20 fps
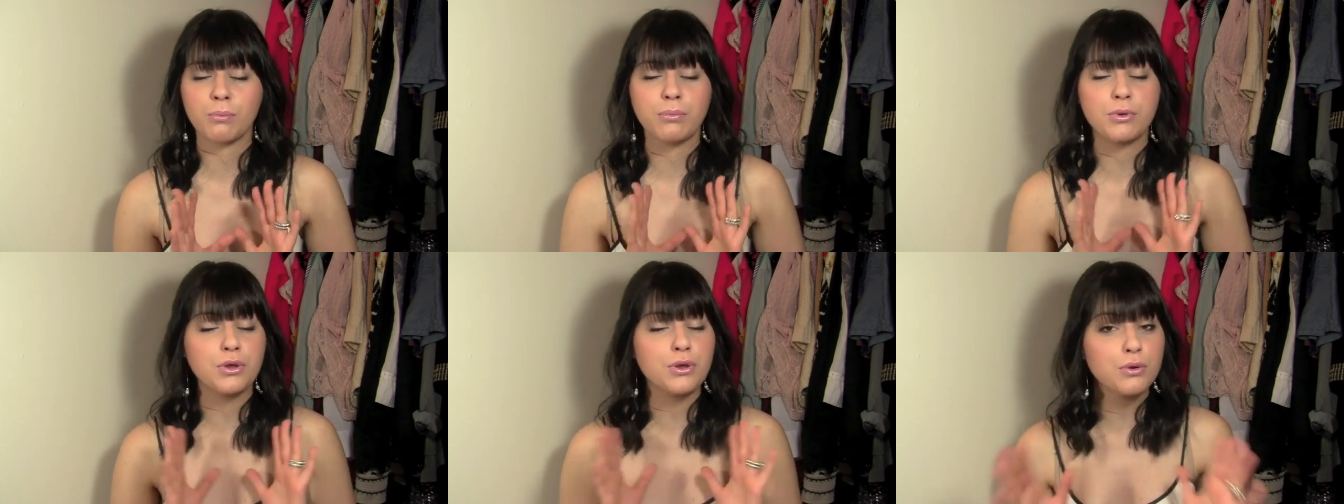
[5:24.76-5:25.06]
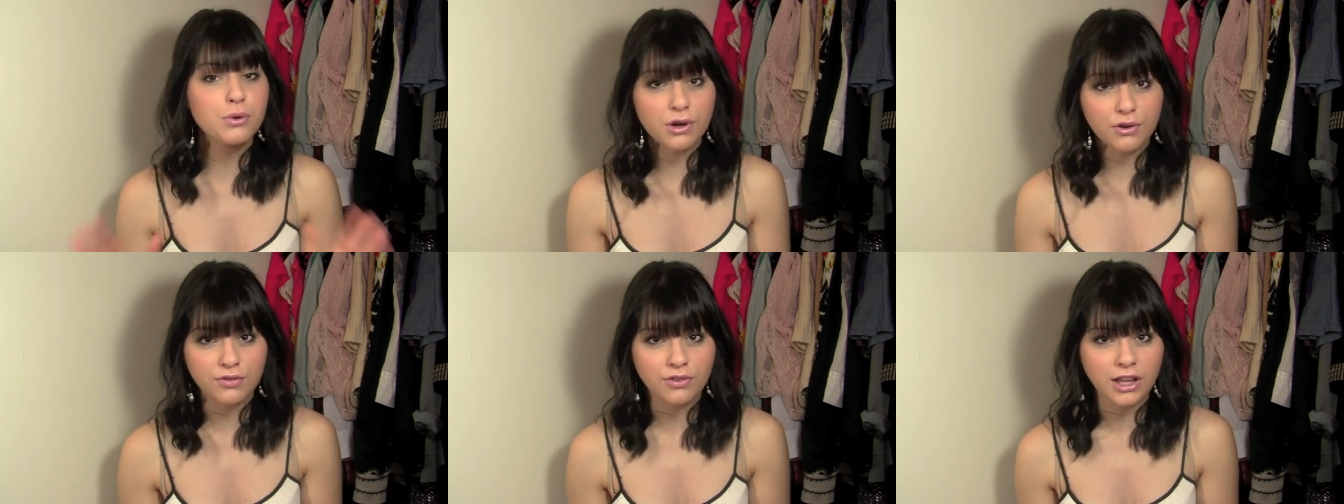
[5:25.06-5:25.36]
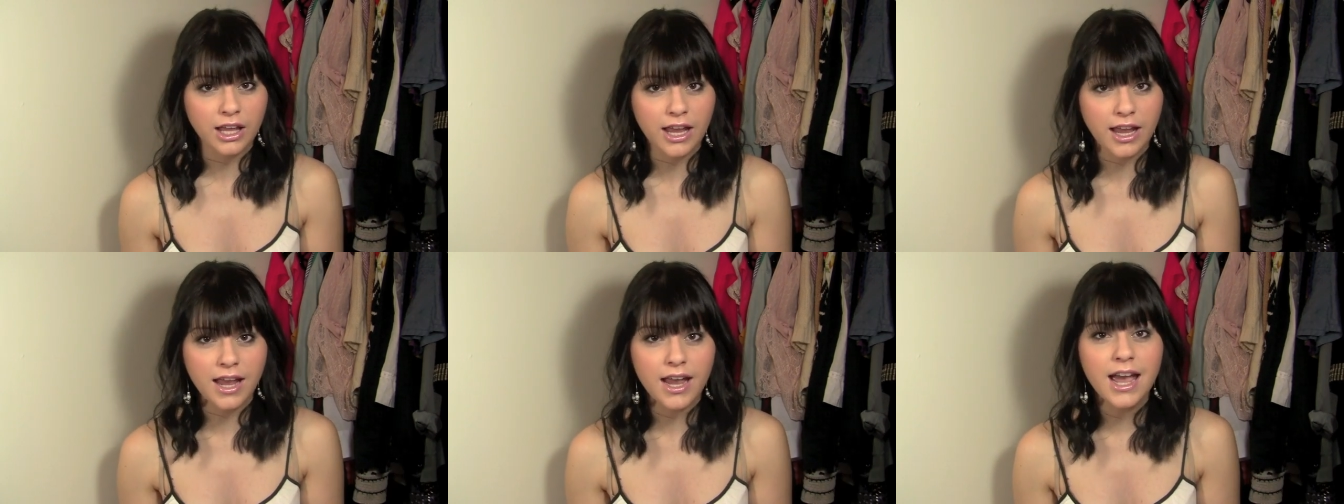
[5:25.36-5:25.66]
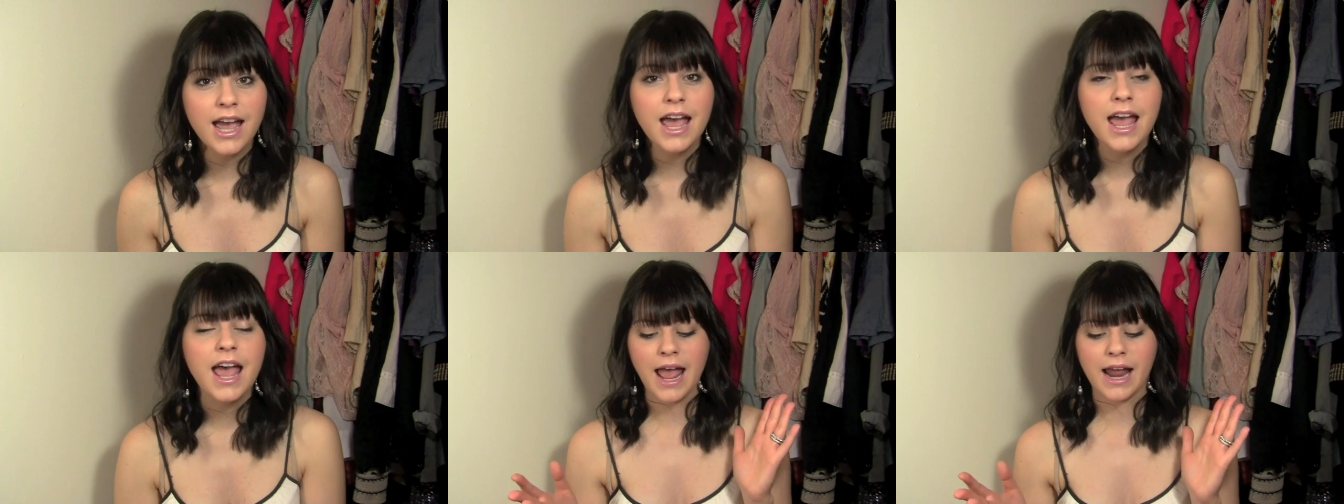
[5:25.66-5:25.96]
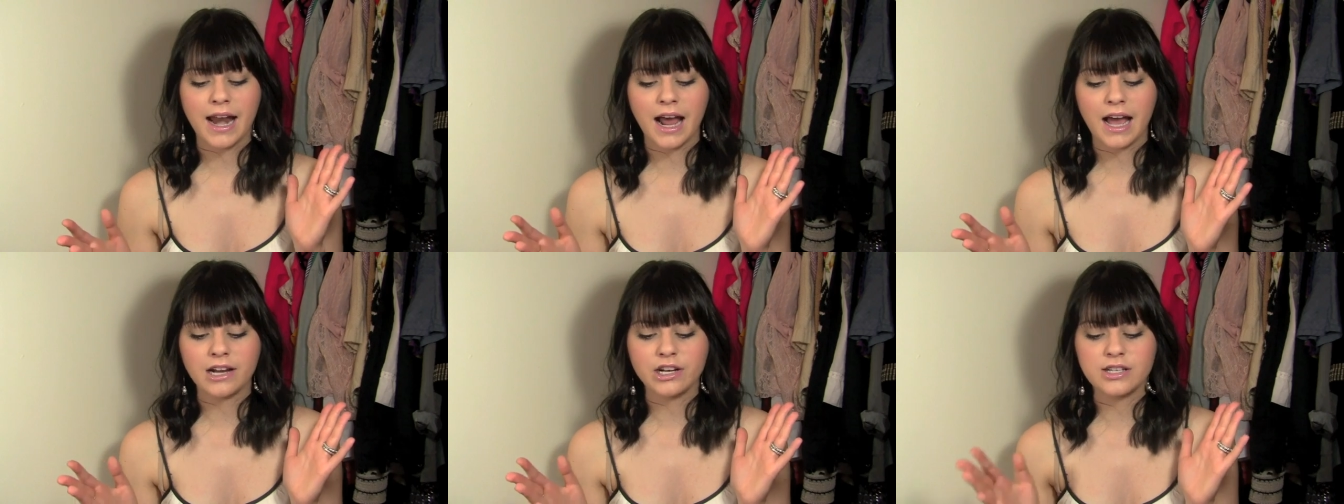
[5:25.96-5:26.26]
beautifully,
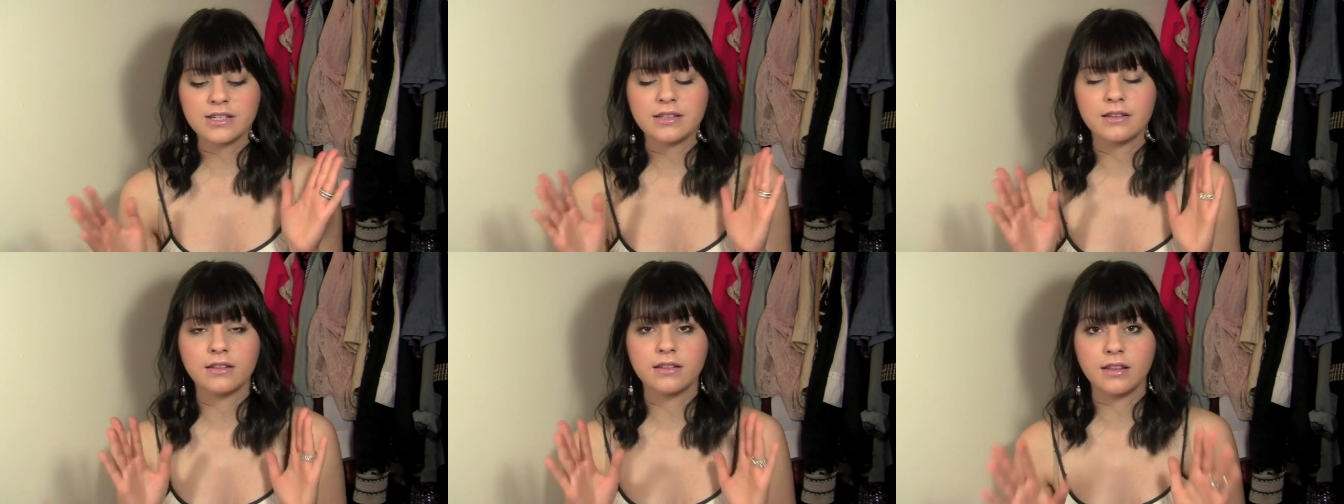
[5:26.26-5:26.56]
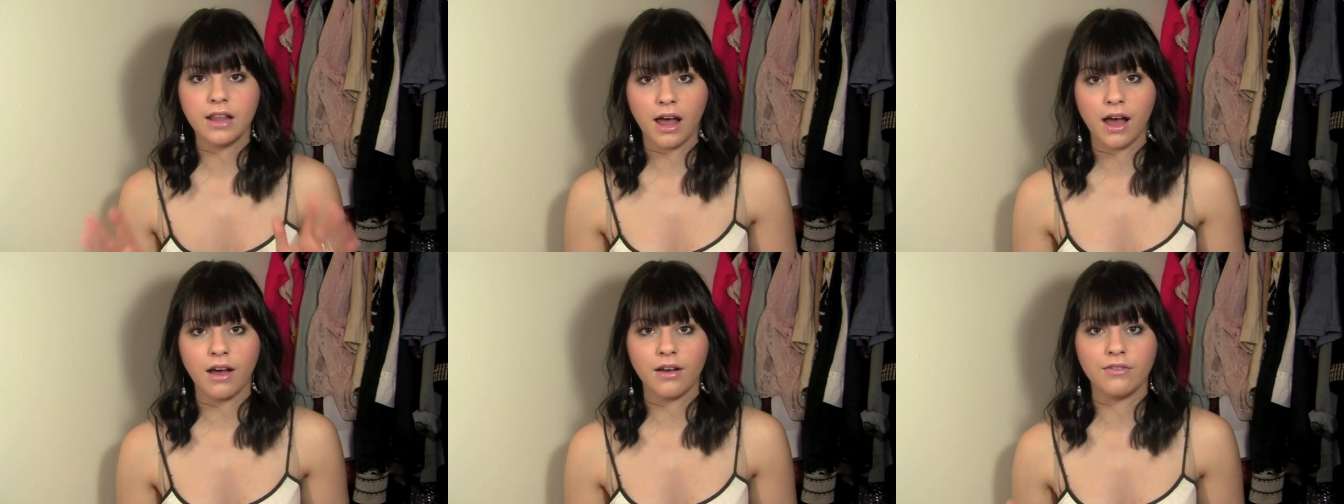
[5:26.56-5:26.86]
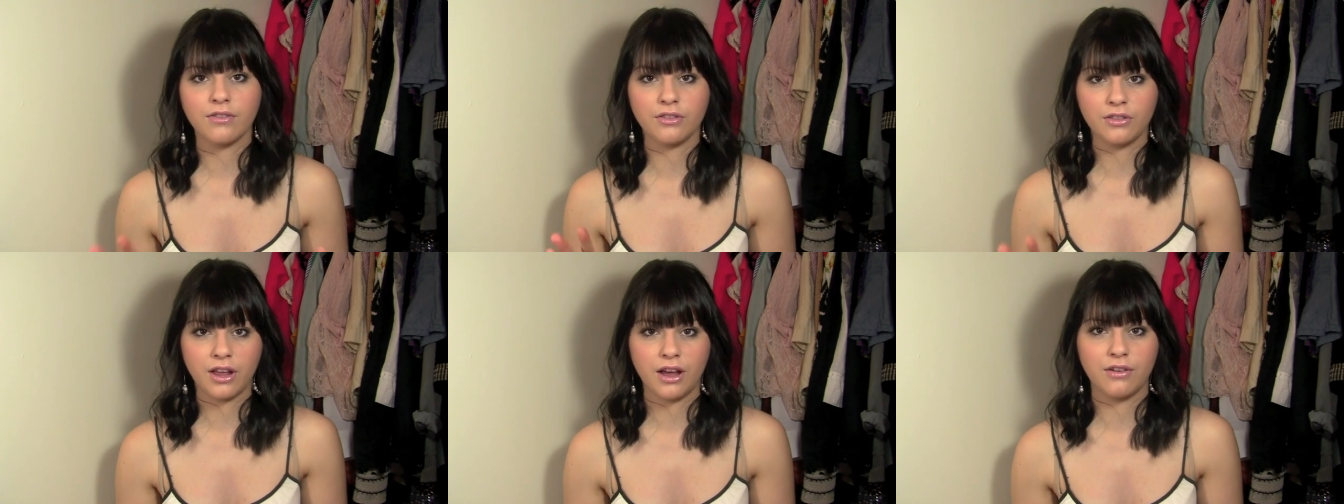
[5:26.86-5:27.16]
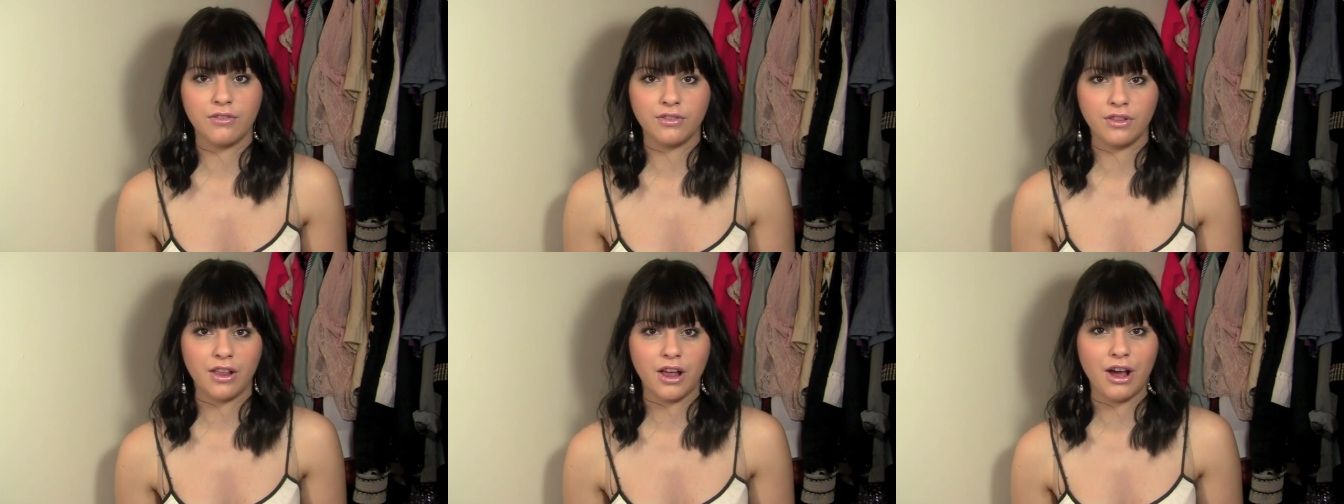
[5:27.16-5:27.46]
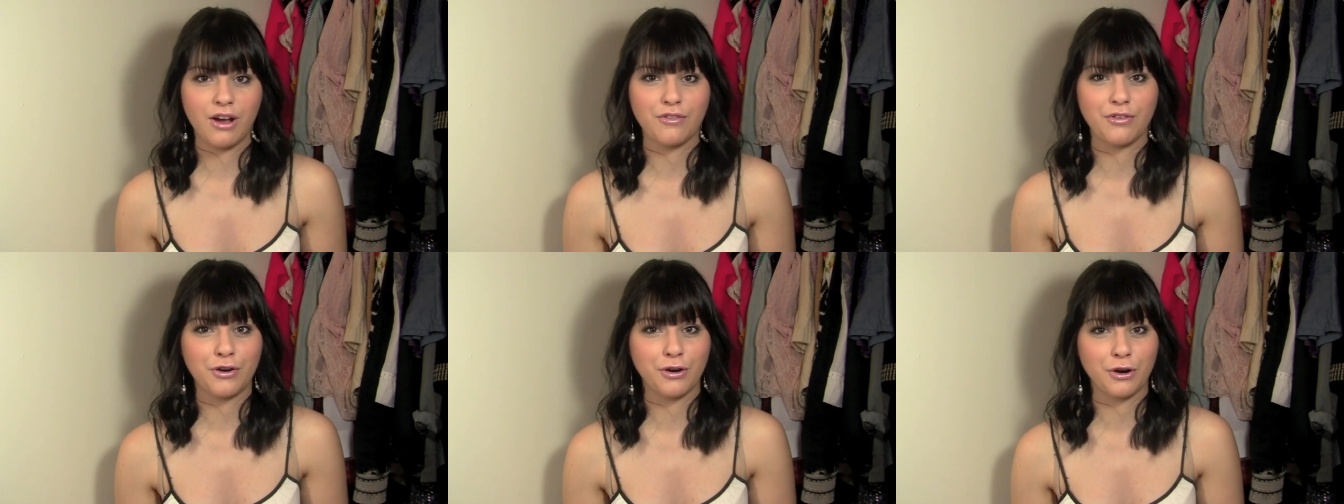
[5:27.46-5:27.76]
and I just love, love,
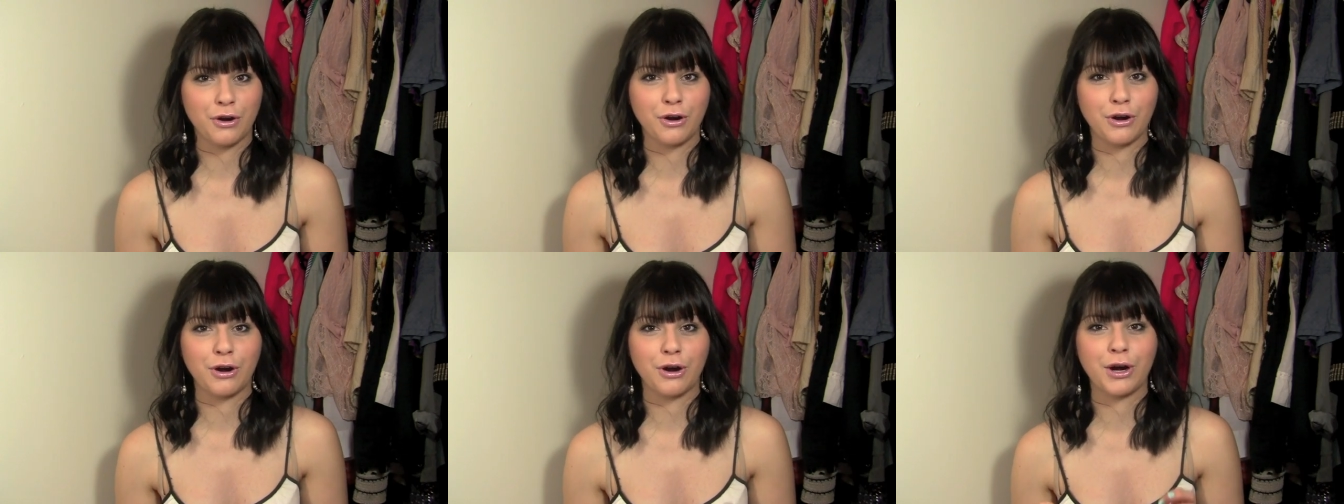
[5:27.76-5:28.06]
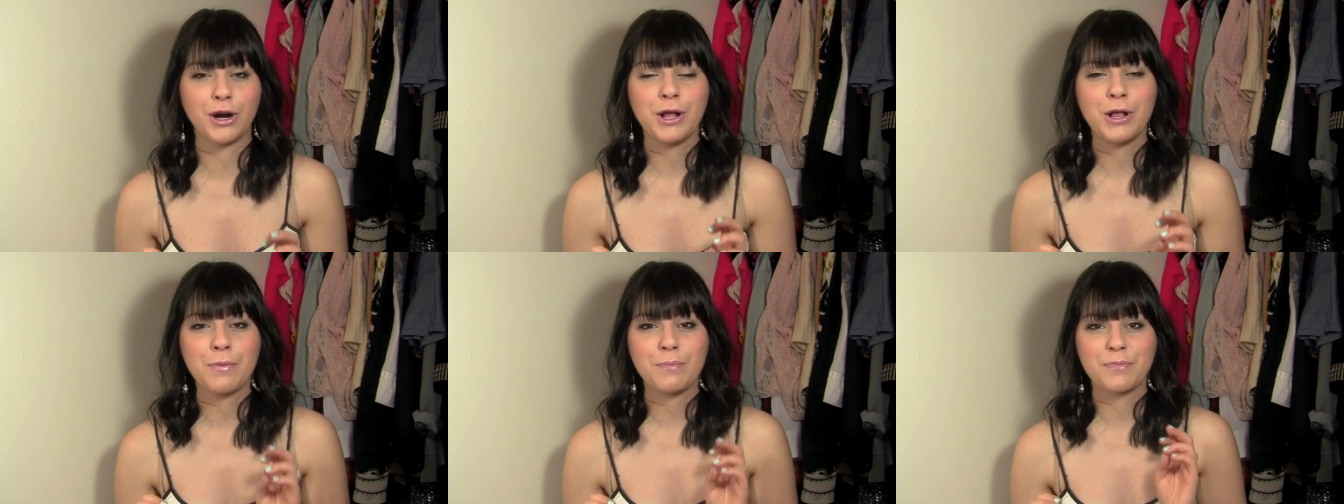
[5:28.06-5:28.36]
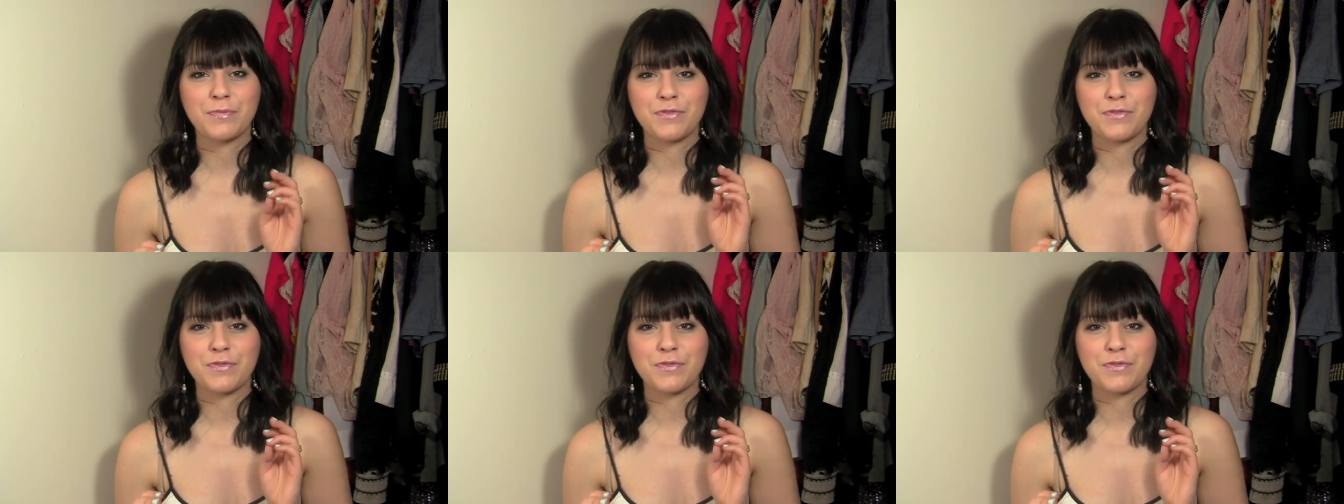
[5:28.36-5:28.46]
love her